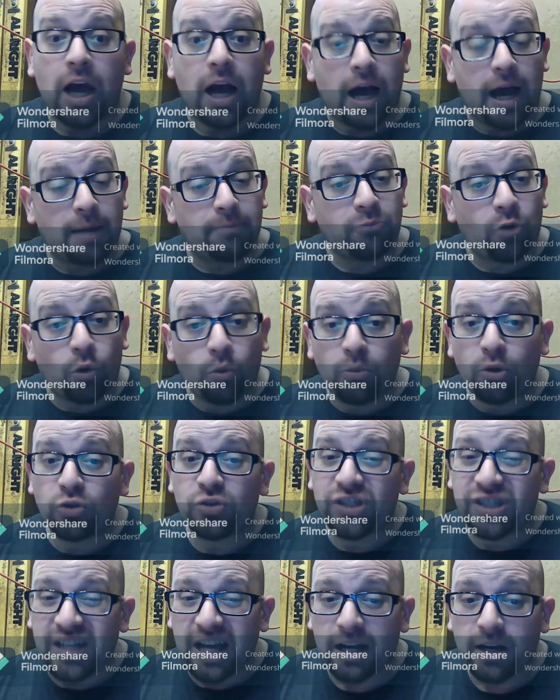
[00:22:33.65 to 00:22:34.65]
I'm
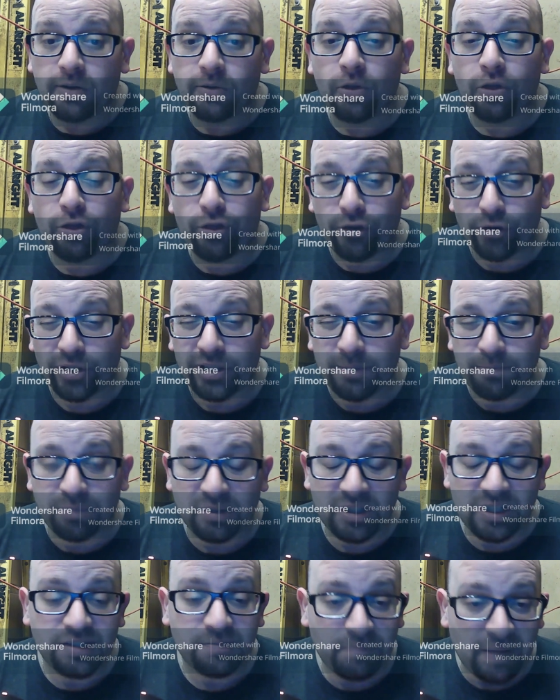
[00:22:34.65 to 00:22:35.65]
almost down 30
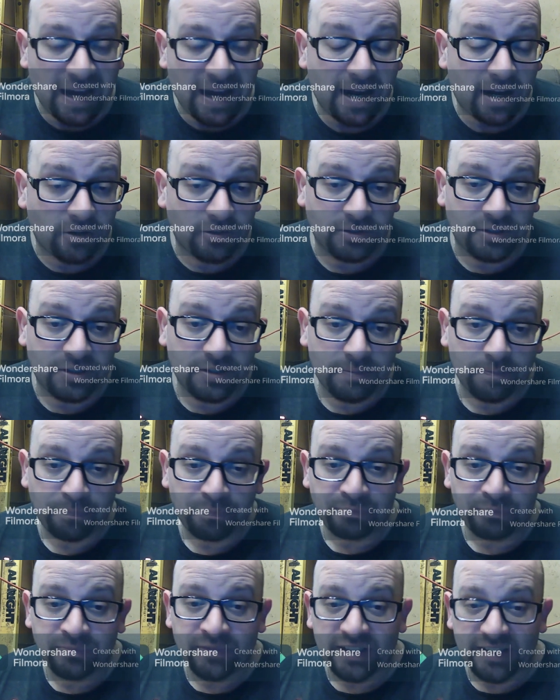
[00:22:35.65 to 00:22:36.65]
plus pounds
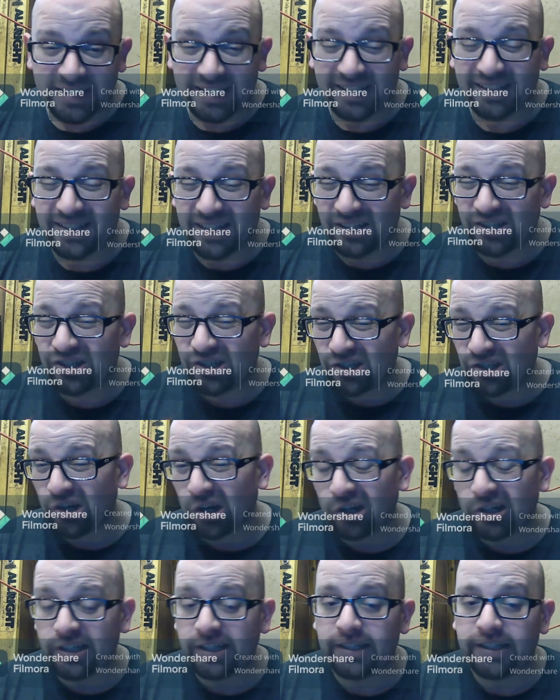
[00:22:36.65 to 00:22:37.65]
since I
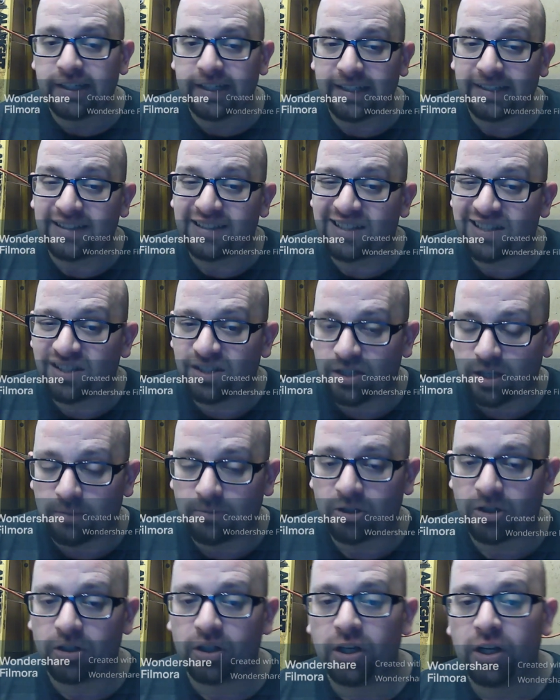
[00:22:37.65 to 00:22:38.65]
started in the
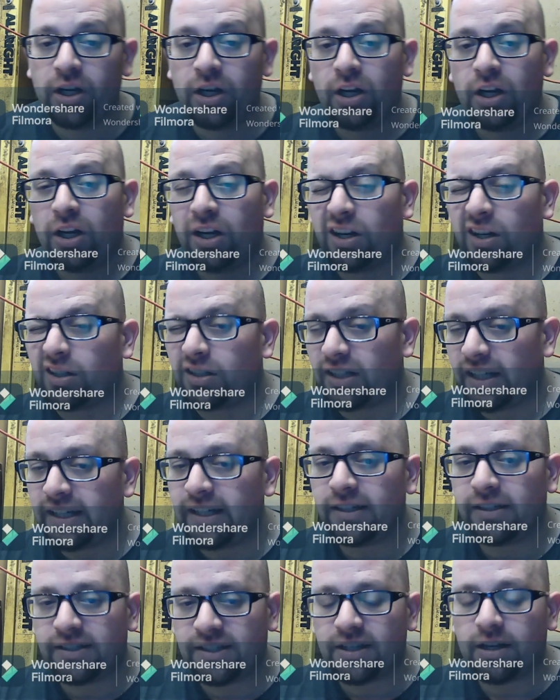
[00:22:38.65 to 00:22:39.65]
summer or
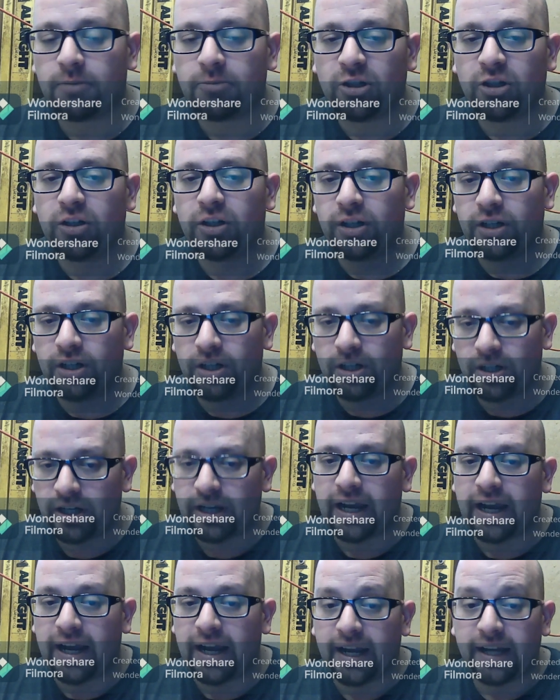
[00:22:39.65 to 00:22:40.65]
late summer,
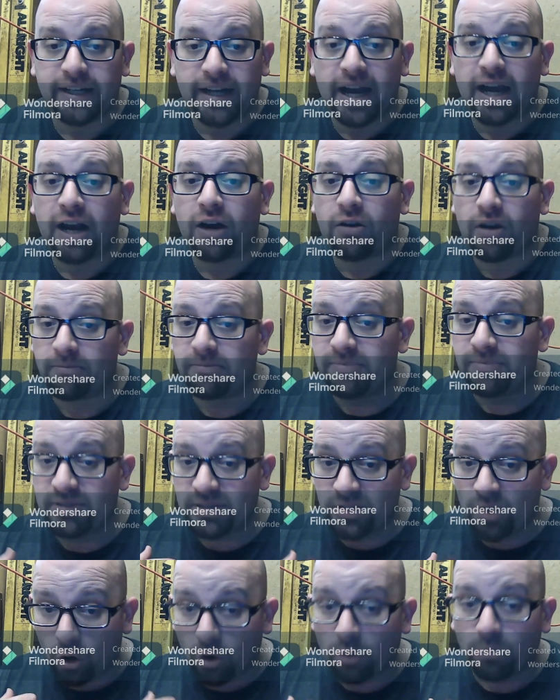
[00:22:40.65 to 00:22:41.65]
and now I'm
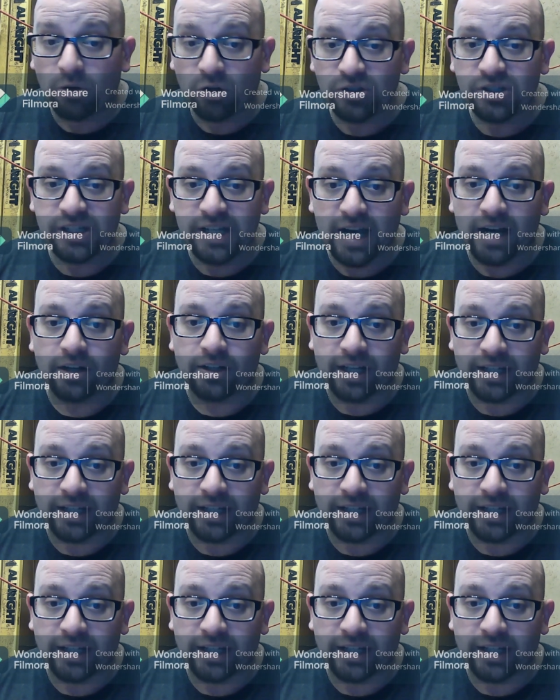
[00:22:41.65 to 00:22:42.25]
almost down.